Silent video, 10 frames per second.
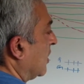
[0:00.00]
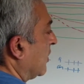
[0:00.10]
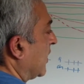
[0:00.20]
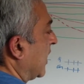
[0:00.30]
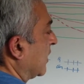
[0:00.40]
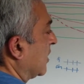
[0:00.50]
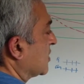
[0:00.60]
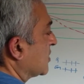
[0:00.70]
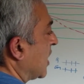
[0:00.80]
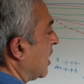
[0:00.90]
that
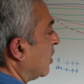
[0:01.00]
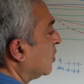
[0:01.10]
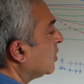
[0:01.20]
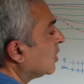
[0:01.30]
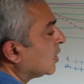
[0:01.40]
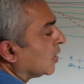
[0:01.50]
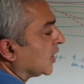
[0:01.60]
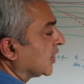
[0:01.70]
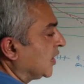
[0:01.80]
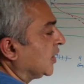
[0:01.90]
is now
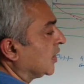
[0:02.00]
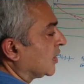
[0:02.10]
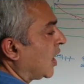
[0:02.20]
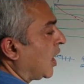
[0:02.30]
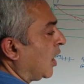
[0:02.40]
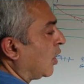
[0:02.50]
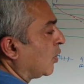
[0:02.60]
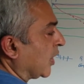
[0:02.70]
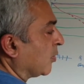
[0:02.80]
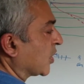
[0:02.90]
key in
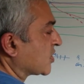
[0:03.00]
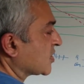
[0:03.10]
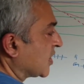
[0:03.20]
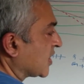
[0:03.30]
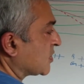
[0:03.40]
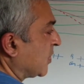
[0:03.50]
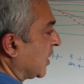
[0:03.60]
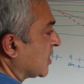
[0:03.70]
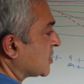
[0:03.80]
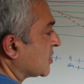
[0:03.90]
how emergence takes
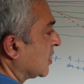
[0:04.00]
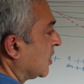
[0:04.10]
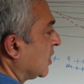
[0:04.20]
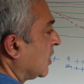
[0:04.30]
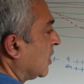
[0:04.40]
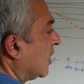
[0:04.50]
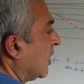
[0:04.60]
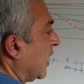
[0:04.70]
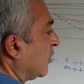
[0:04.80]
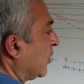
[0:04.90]
place.
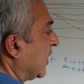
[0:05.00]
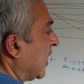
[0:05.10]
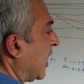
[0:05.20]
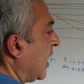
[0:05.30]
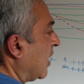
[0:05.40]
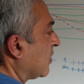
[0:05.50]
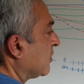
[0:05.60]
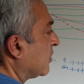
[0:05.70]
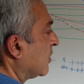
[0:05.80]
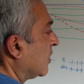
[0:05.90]
And we
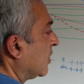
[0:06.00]
have